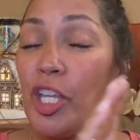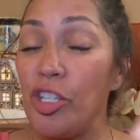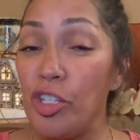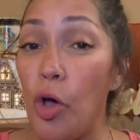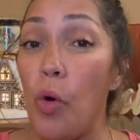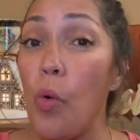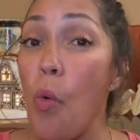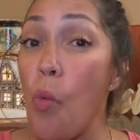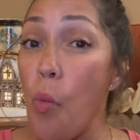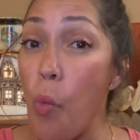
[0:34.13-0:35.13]
So
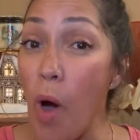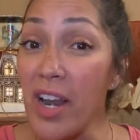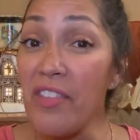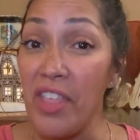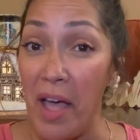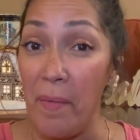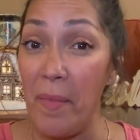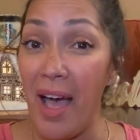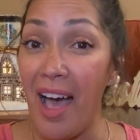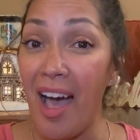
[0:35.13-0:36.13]
one of
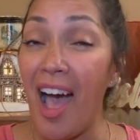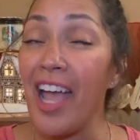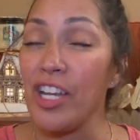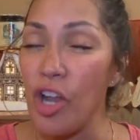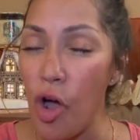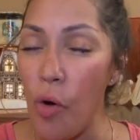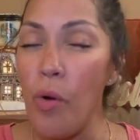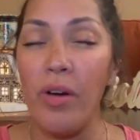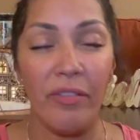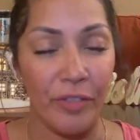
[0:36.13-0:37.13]
them, I
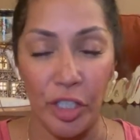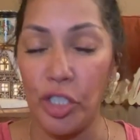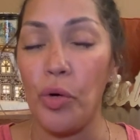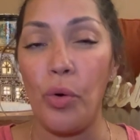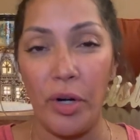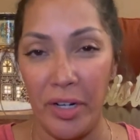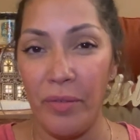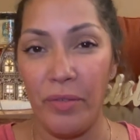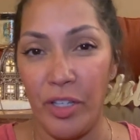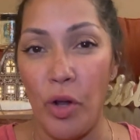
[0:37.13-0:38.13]
know for sure,
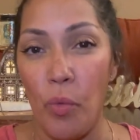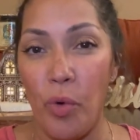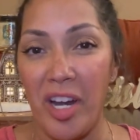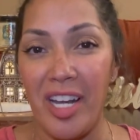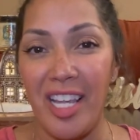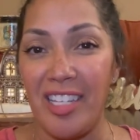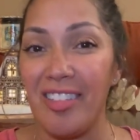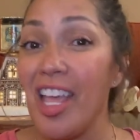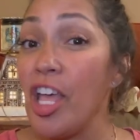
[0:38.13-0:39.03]
you know, what it is.